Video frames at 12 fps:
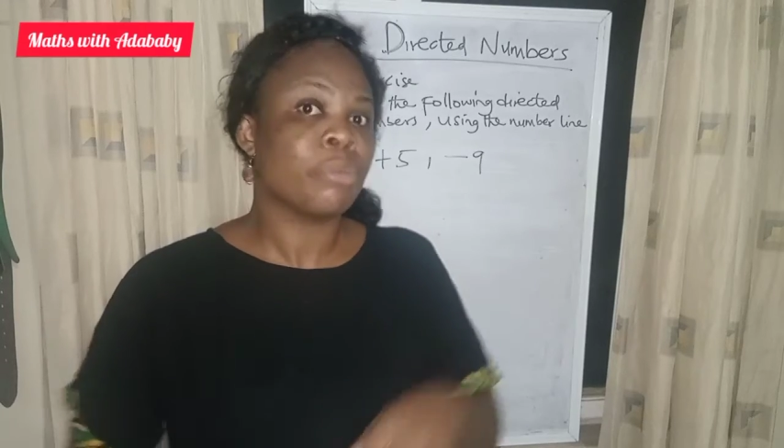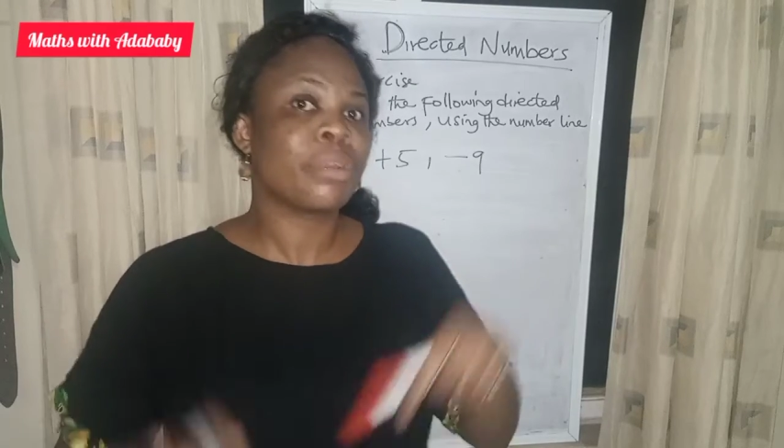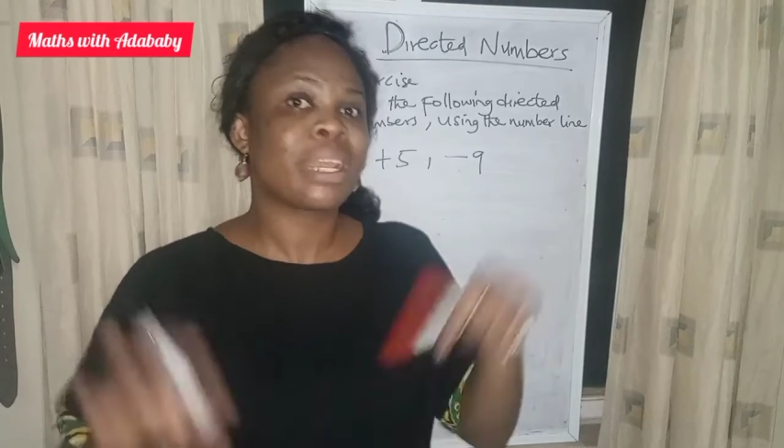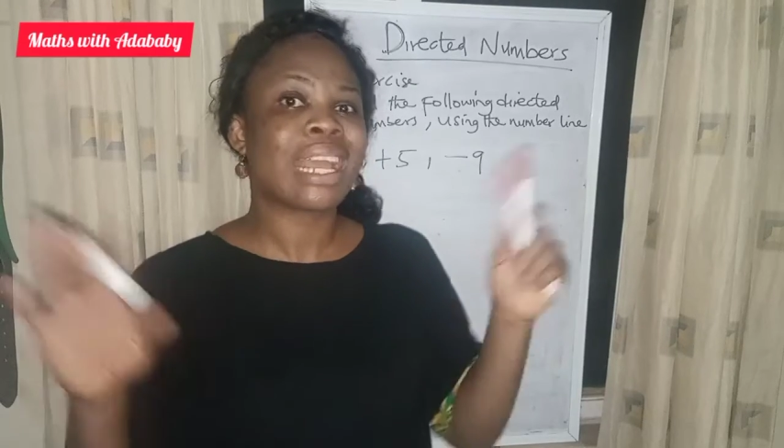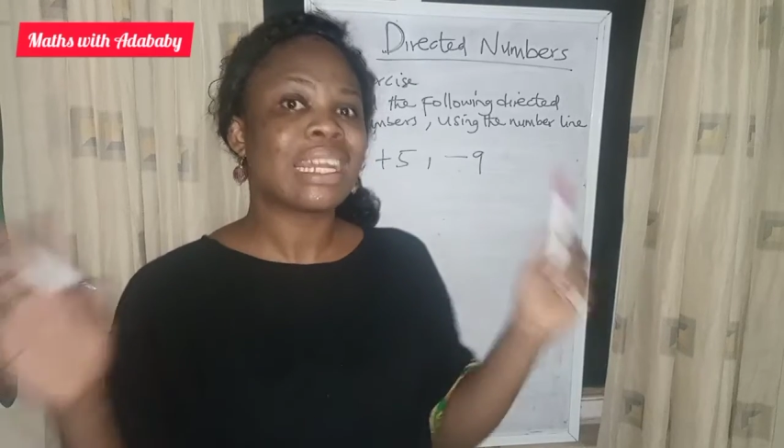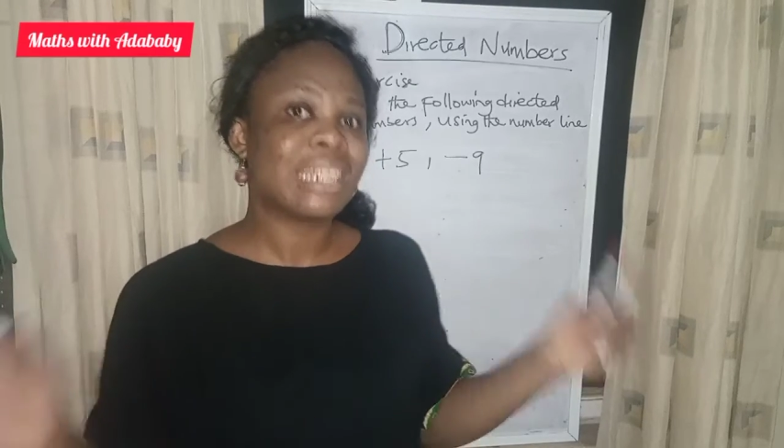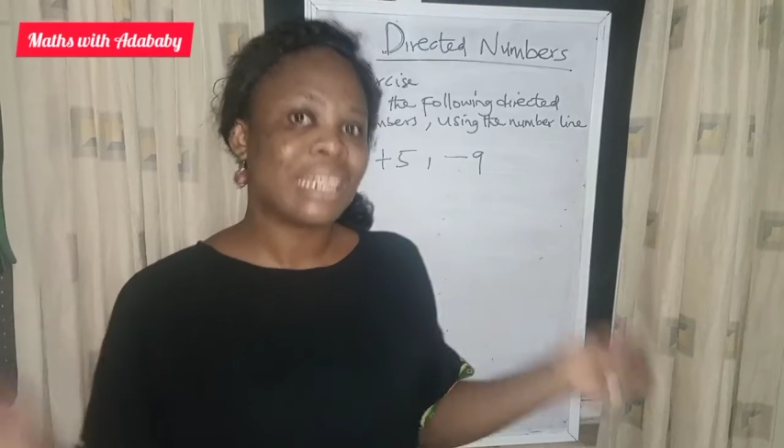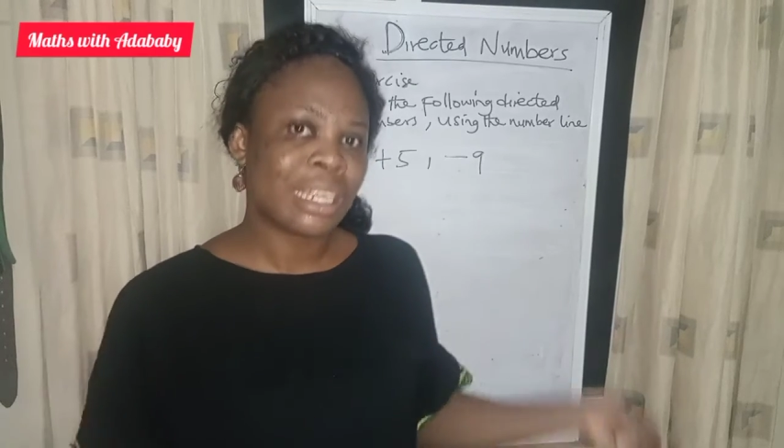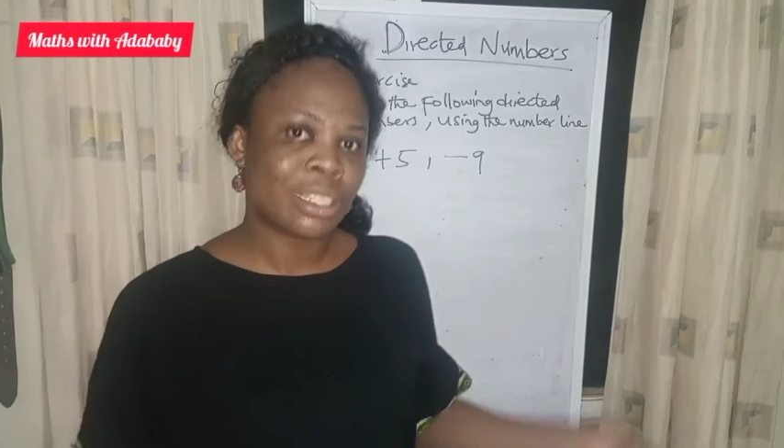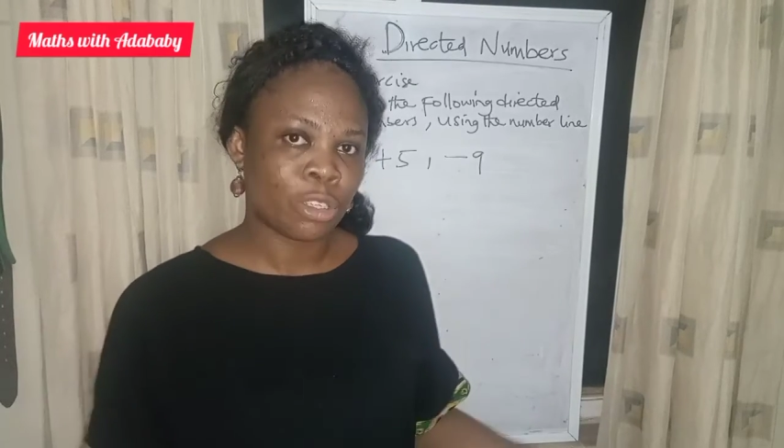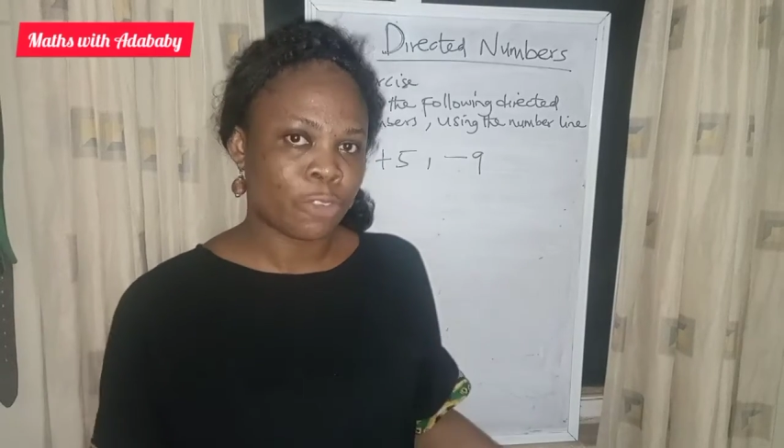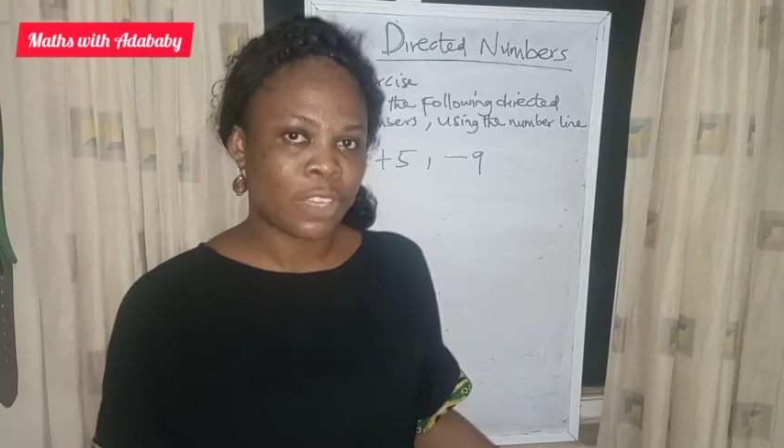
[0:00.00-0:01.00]

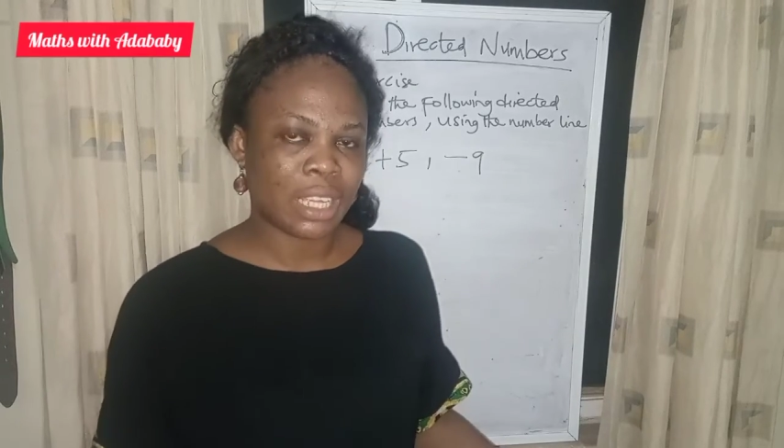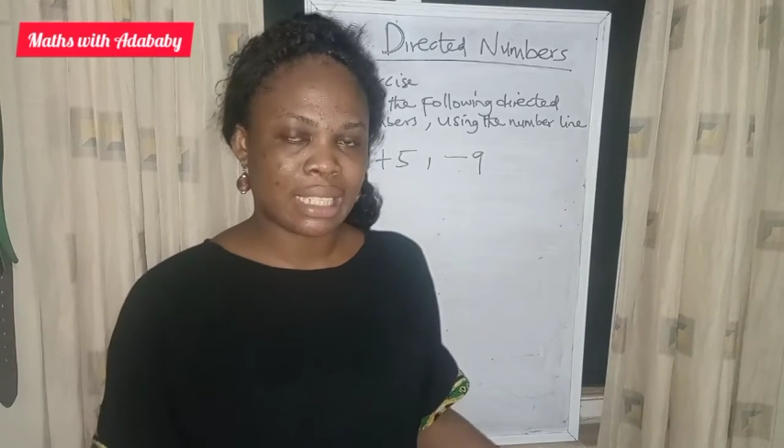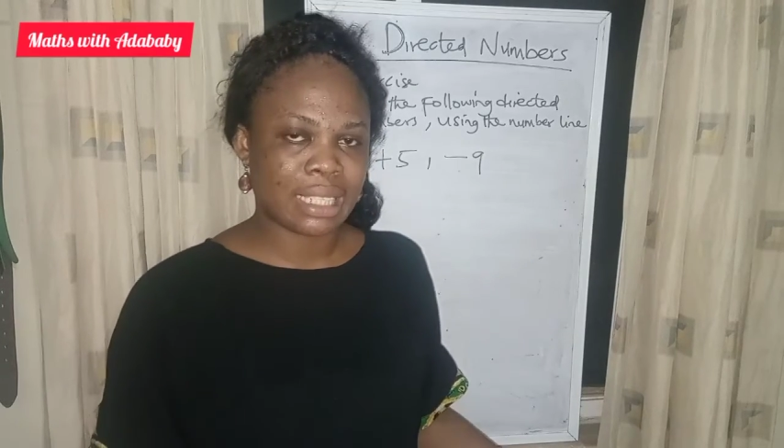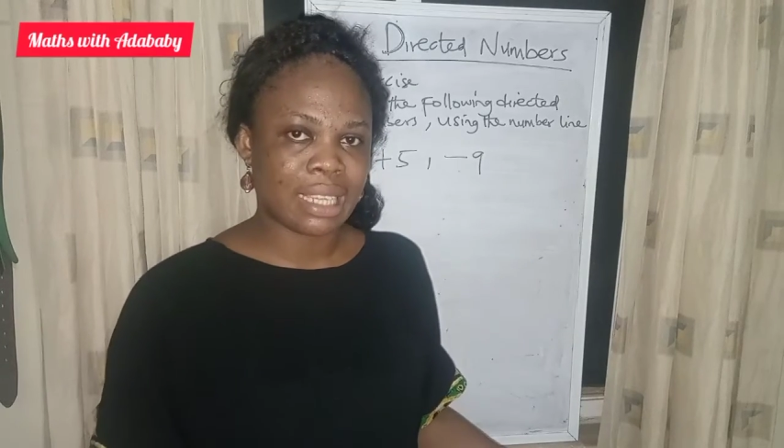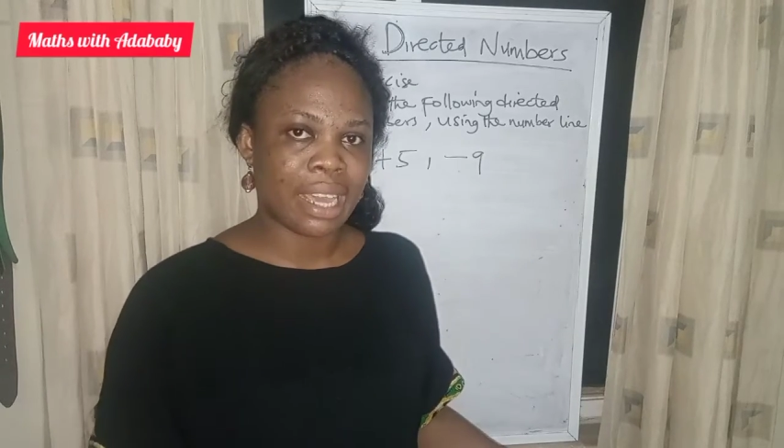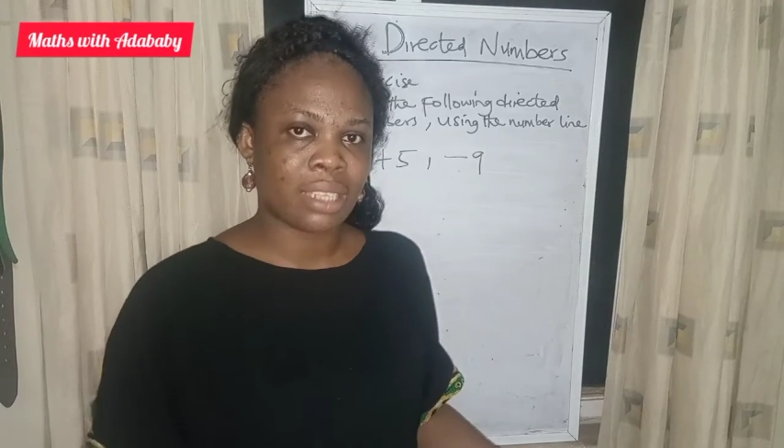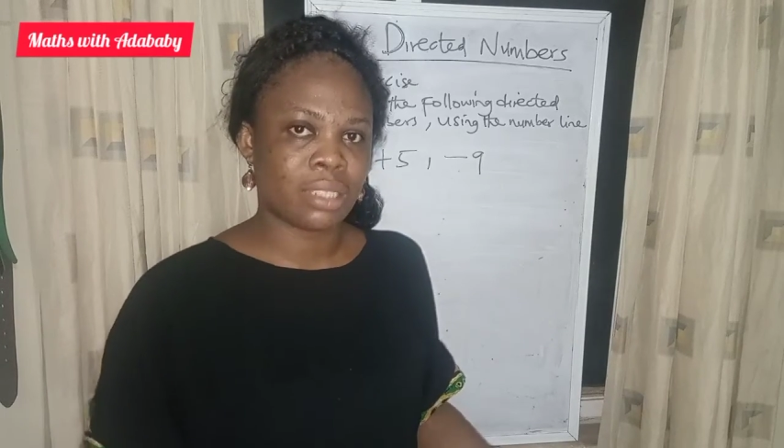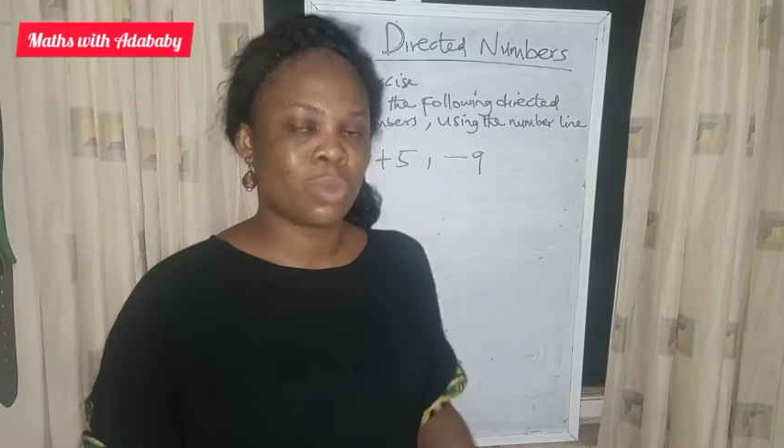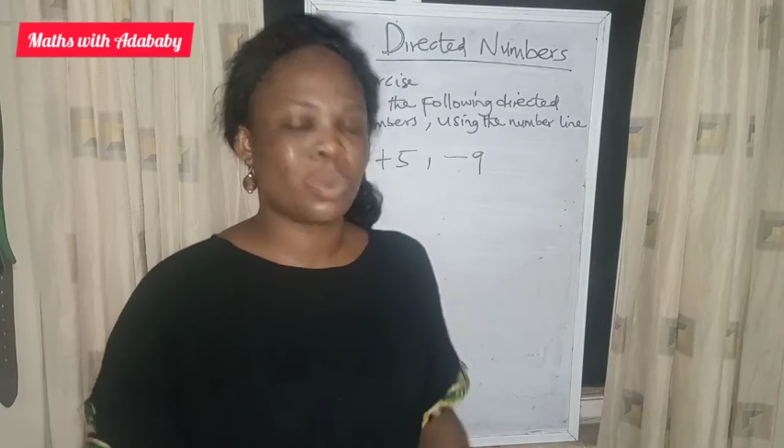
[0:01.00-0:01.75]
regardless of its size,